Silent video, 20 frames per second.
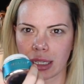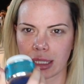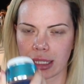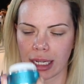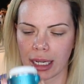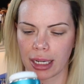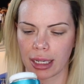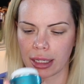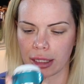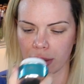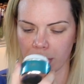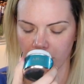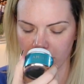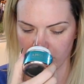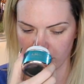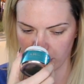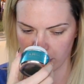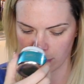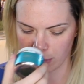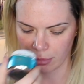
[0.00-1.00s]
like a tanning
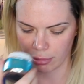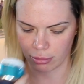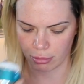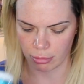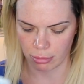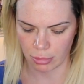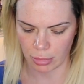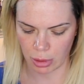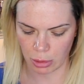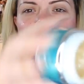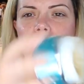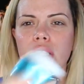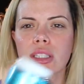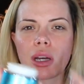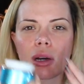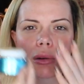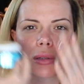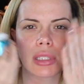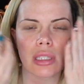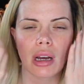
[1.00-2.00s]
Just
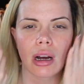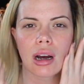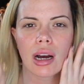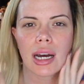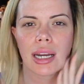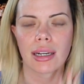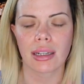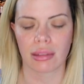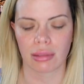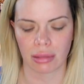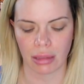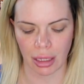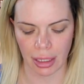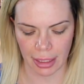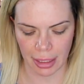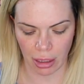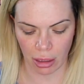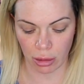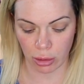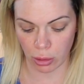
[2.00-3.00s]
goes on
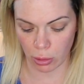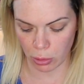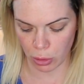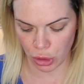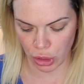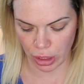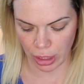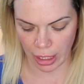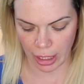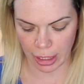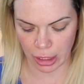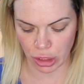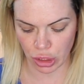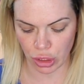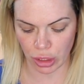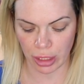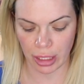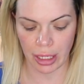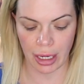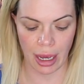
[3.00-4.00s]
like a lotion
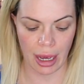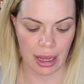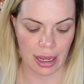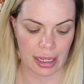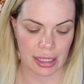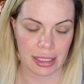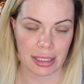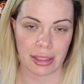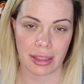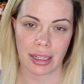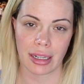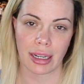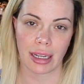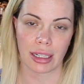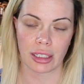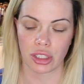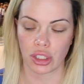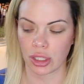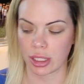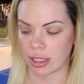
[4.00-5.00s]
actually. And then
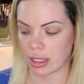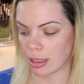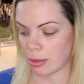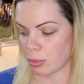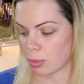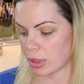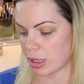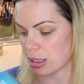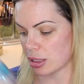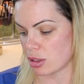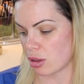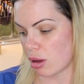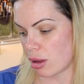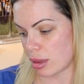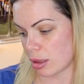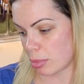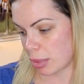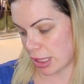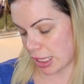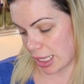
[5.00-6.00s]
I'll just sit with this
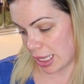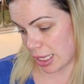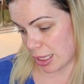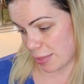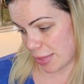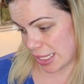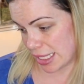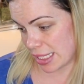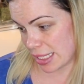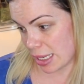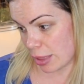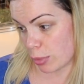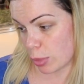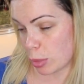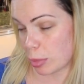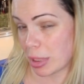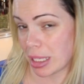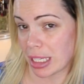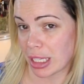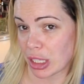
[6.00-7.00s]
on the plane and my skin
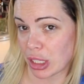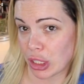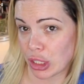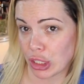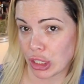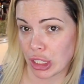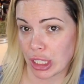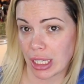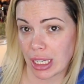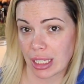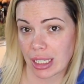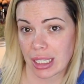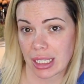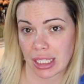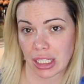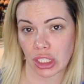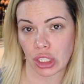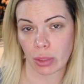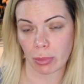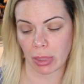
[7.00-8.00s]
will be in good
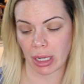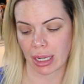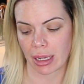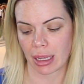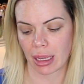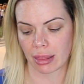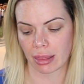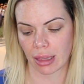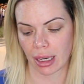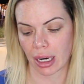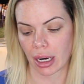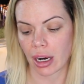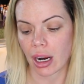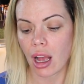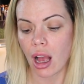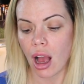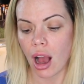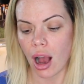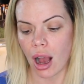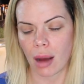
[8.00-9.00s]
condition when I get there.
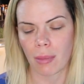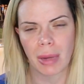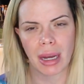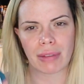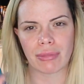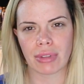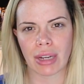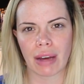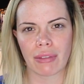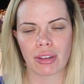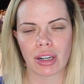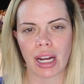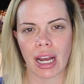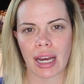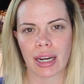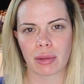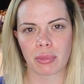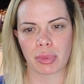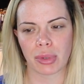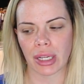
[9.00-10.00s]
Um, I've never
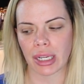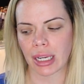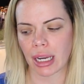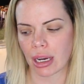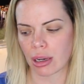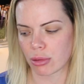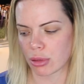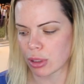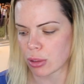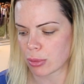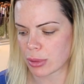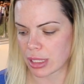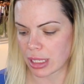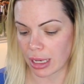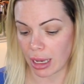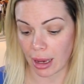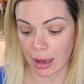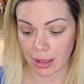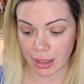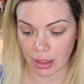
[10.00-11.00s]
had a breakout
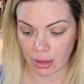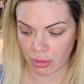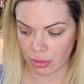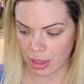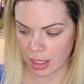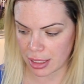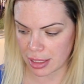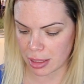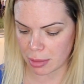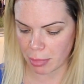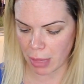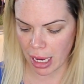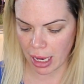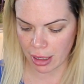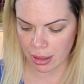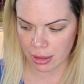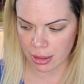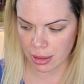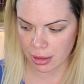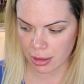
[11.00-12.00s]
using any of these
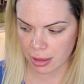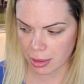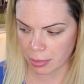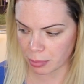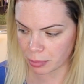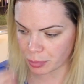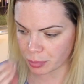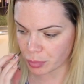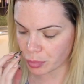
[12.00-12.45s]
masks